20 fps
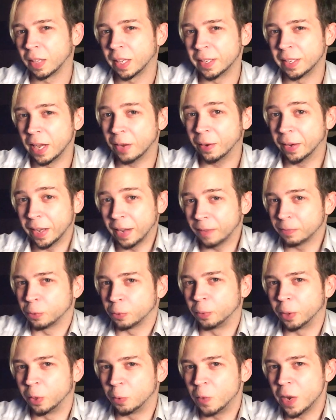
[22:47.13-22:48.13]
now I have
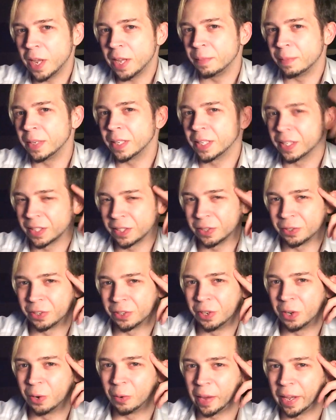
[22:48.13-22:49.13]
to run away because
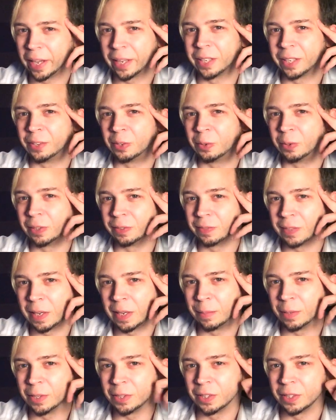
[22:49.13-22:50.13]
there's no way I can do enough
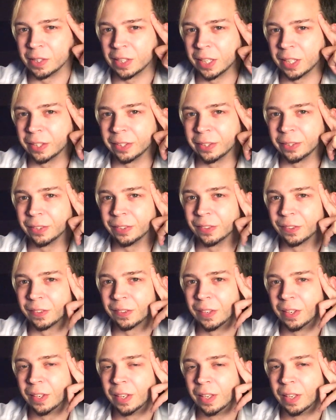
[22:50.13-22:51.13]
damage in 10 turns.
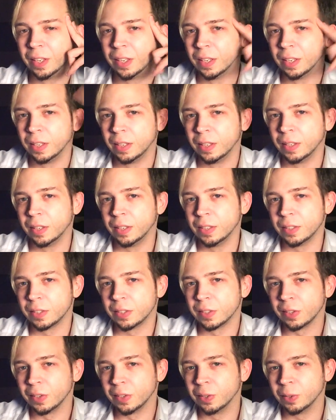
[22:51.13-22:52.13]

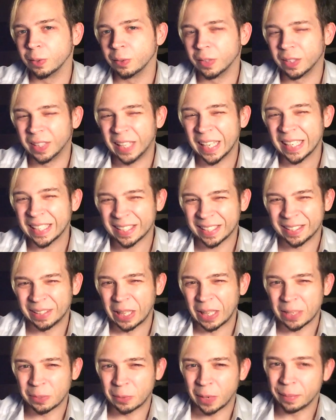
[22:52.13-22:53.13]
So that's
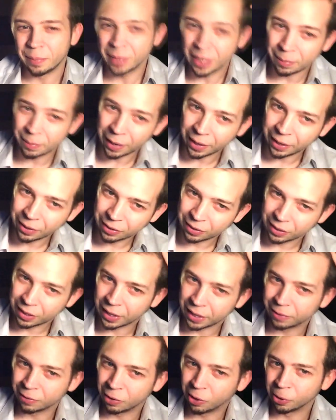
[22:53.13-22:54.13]
what I mean by
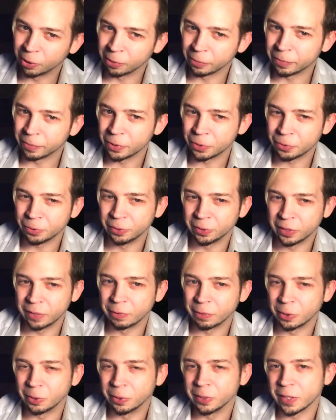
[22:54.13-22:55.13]
kind of artificial
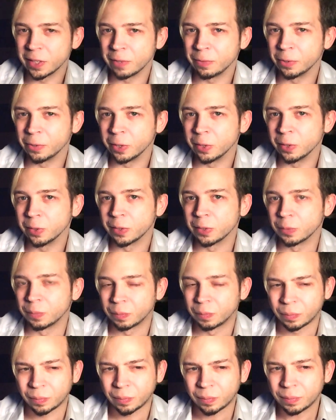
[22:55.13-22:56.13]
difficulty for those.
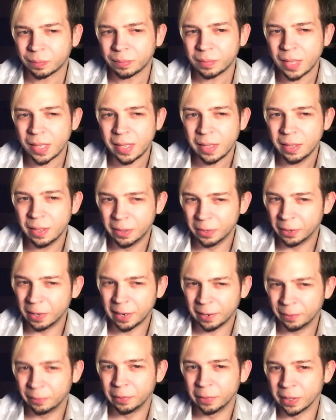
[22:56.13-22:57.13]
They're
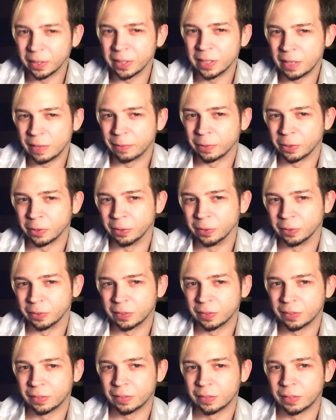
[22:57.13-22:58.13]
not really
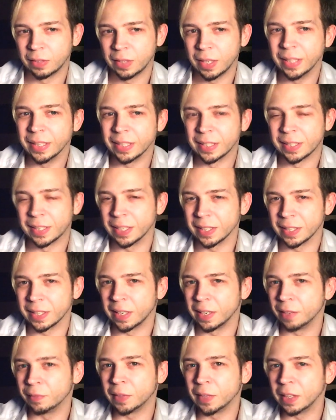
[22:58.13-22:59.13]
difficult in the sense
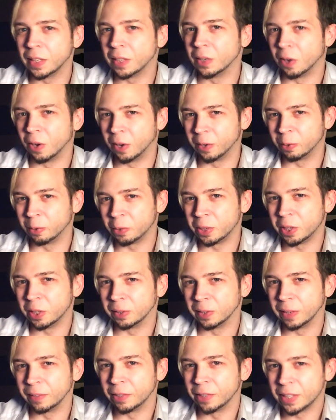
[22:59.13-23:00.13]
that if they didn't auto
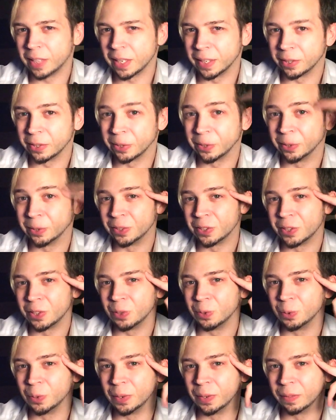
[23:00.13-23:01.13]
heal every 10 turns,
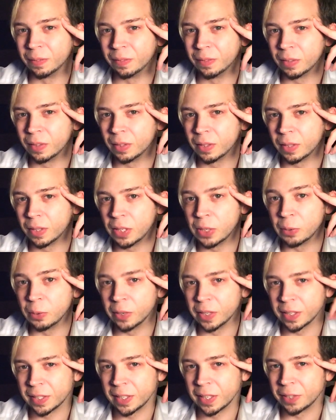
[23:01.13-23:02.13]
you
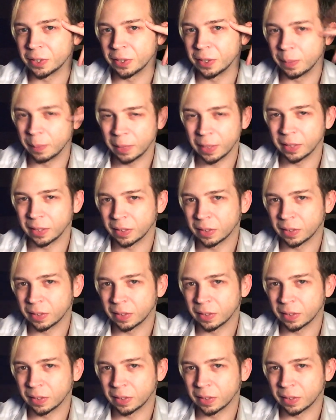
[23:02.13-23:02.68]
would essentially be able